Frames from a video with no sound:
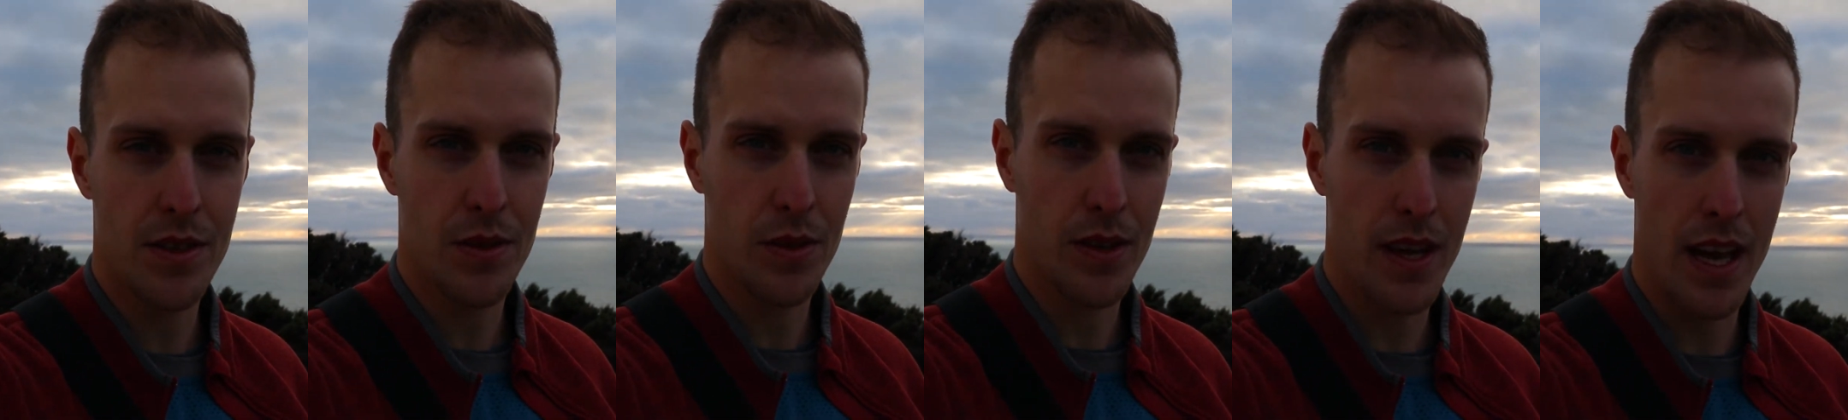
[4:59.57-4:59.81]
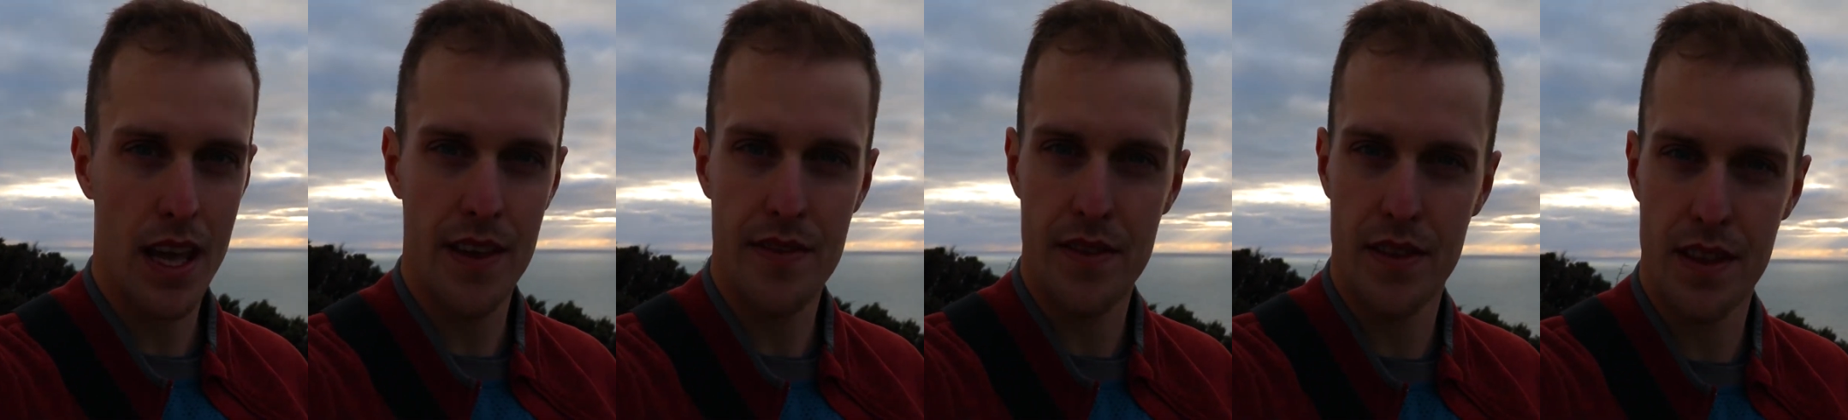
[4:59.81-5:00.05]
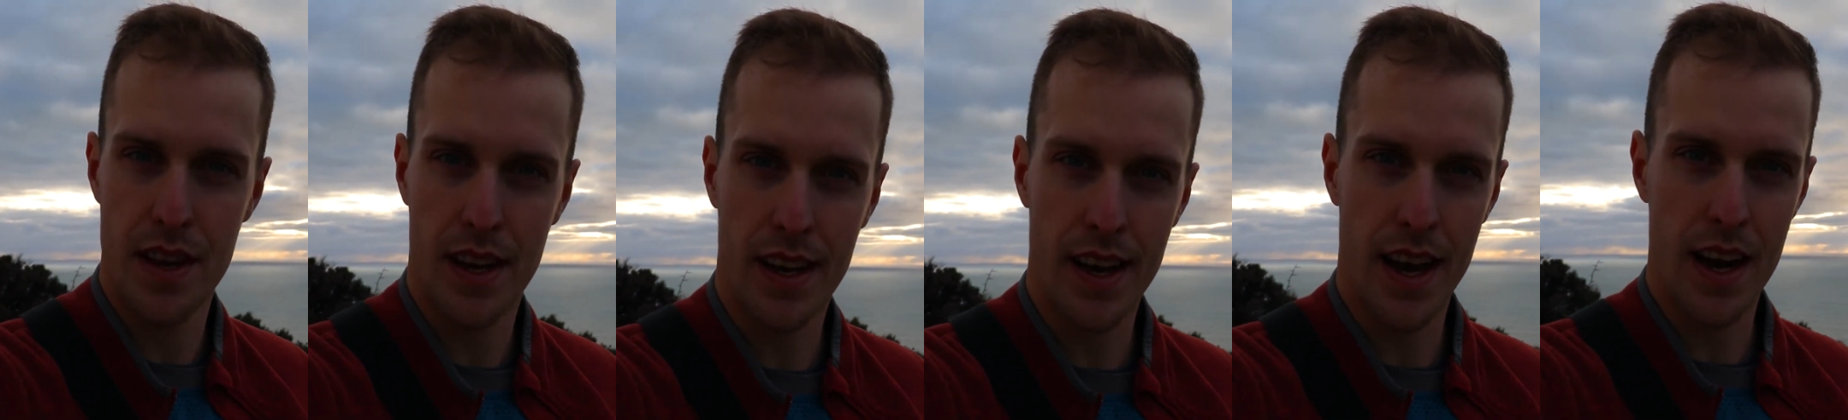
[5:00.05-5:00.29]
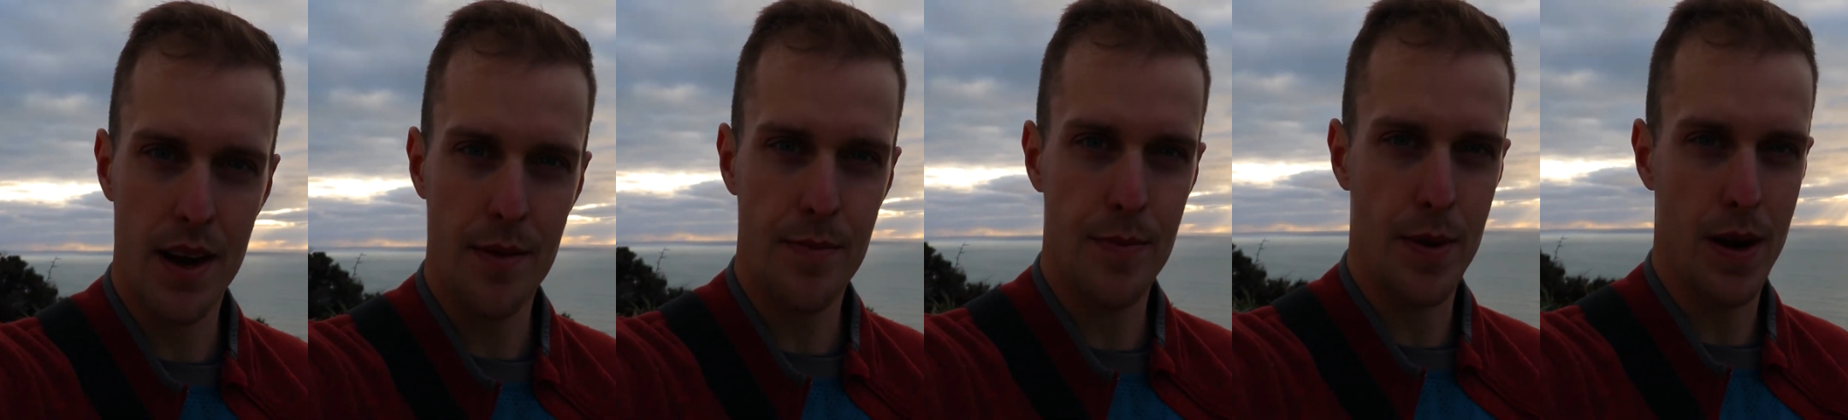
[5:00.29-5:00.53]
to get from the
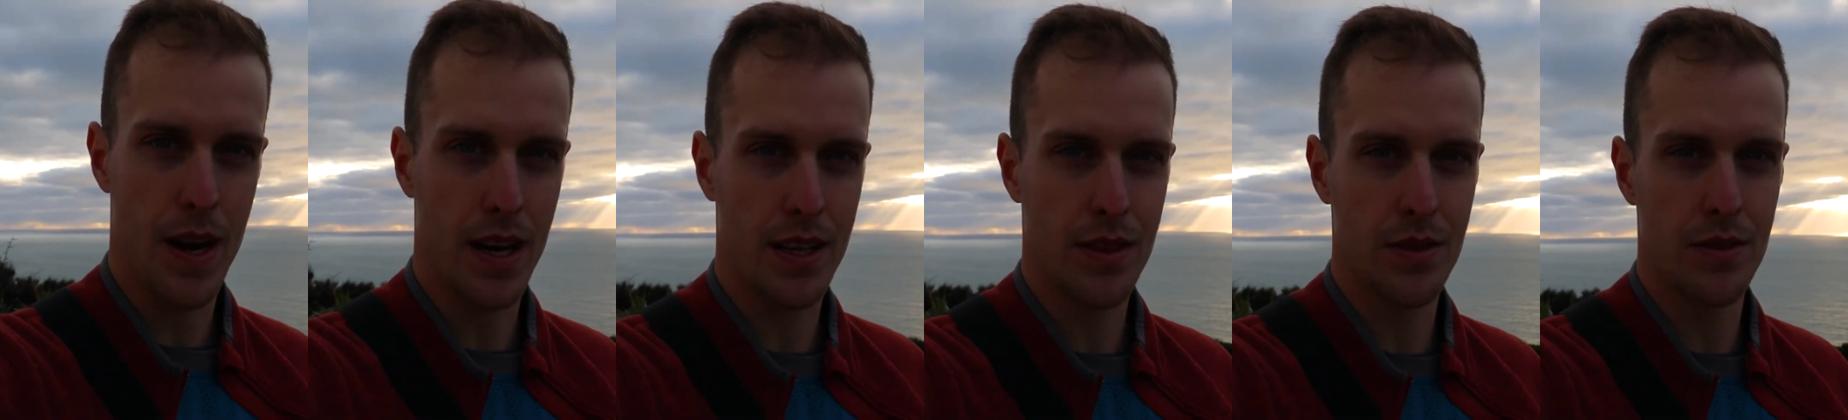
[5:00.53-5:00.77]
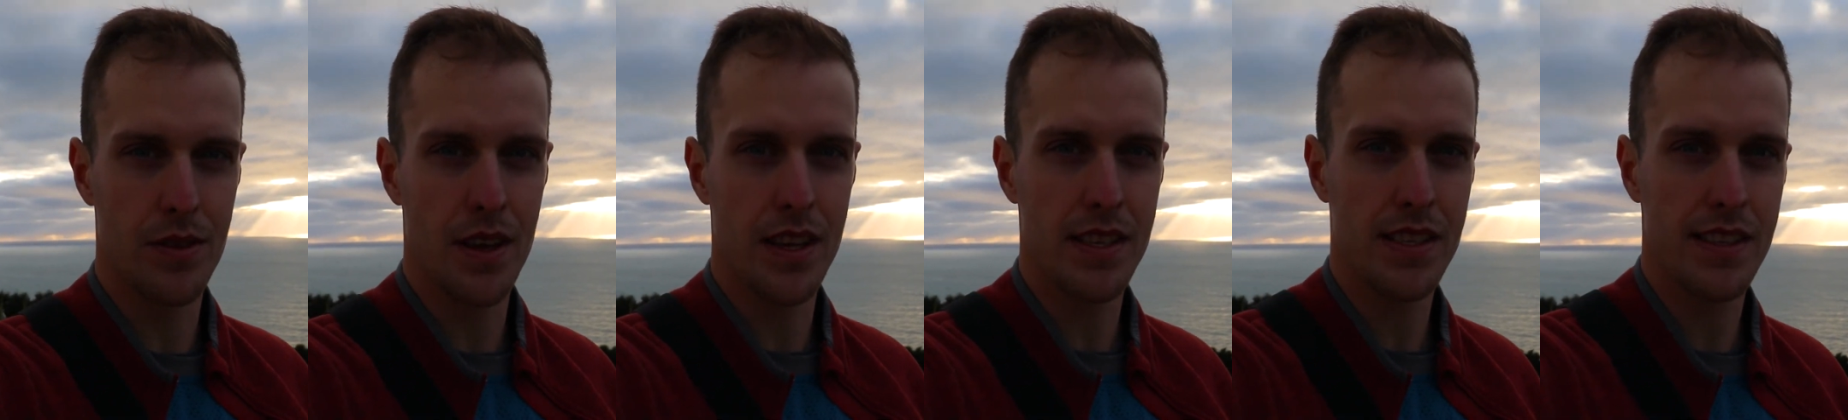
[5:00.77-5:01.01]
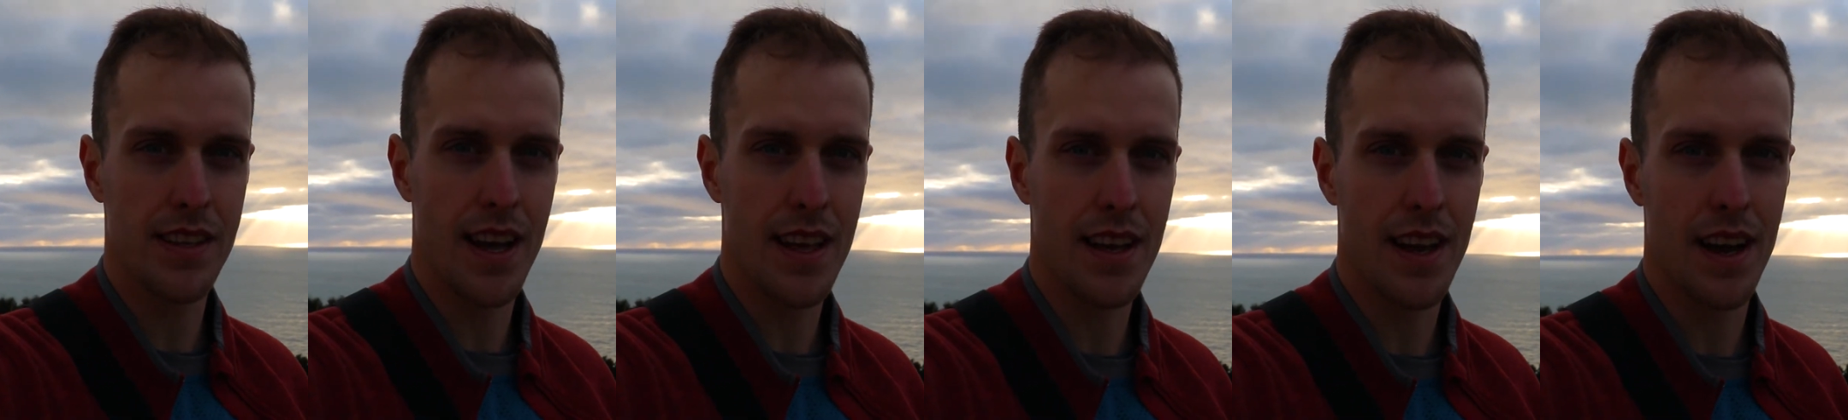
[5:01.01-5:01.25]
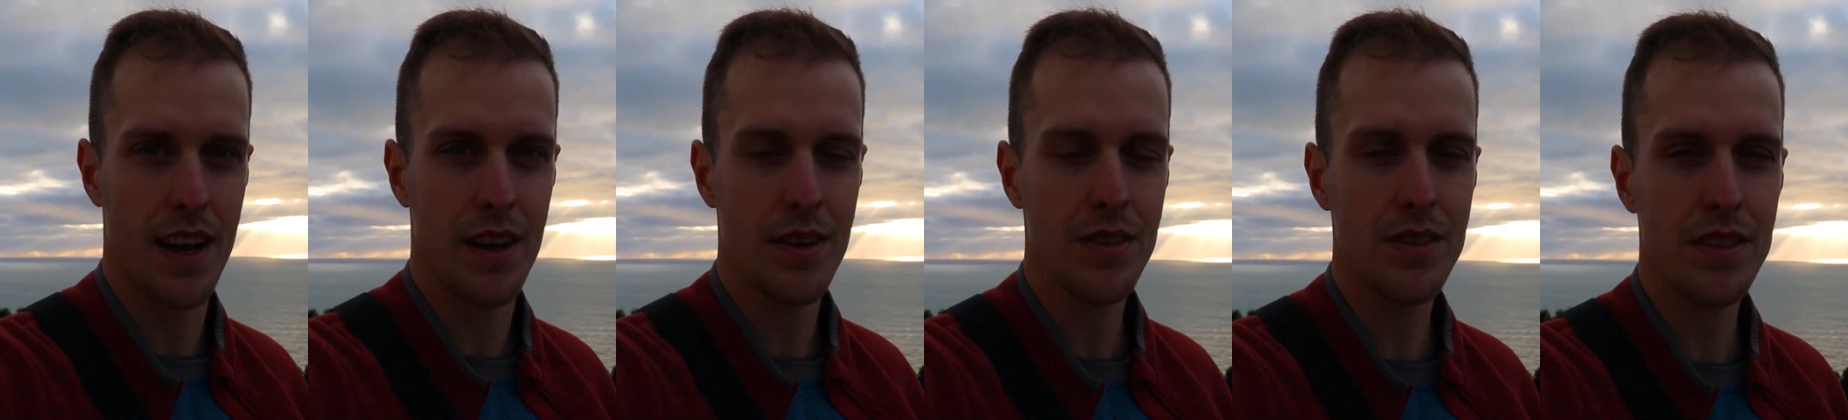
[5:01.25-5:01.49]
car park to this
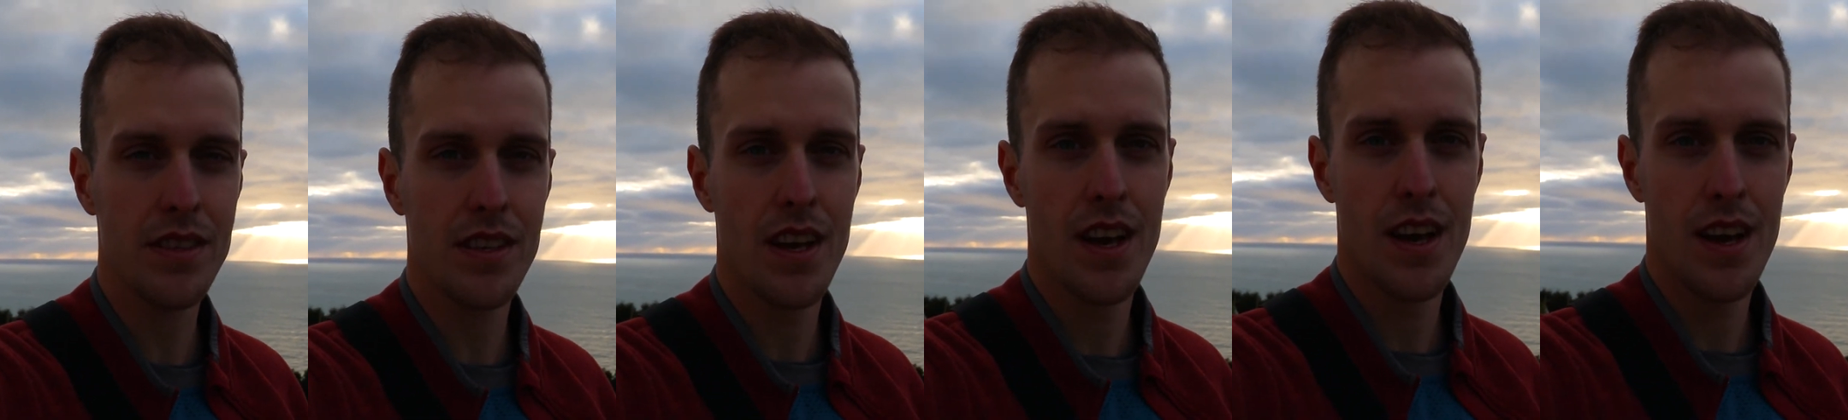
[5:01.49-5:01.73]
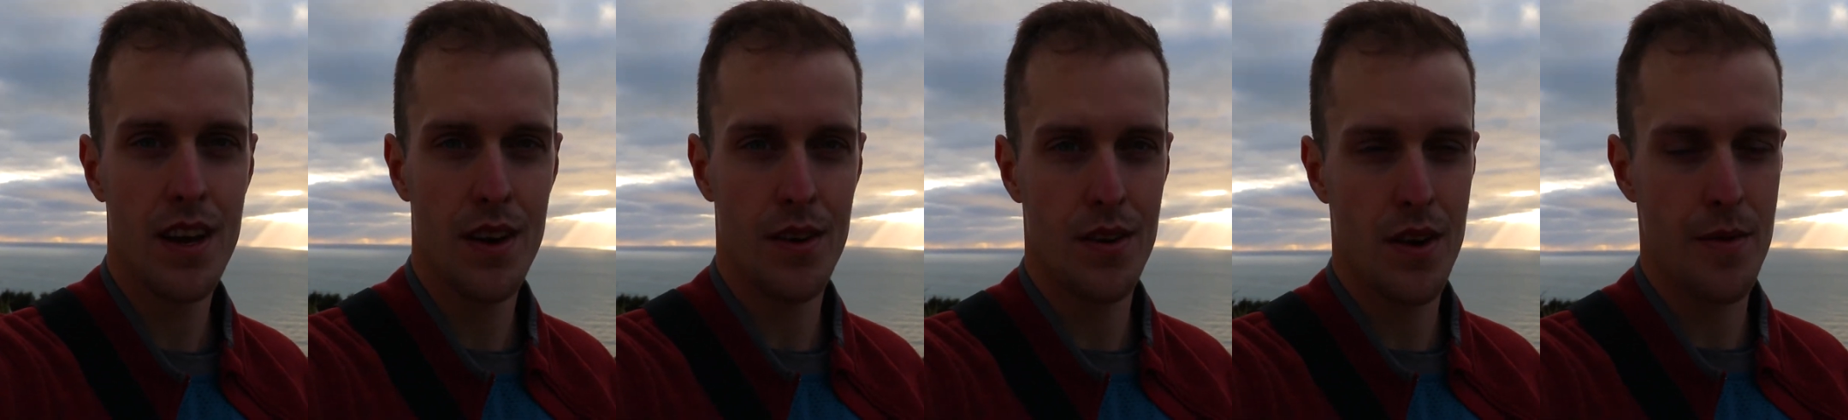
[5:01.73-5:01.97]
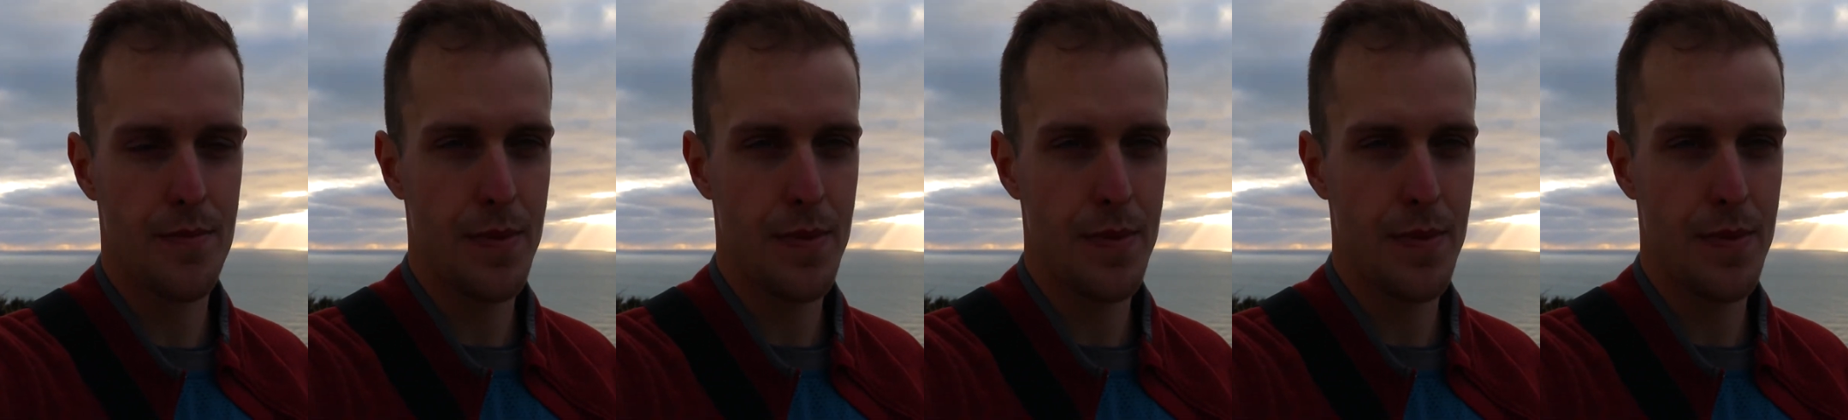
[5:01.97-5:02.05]
lighthouse, or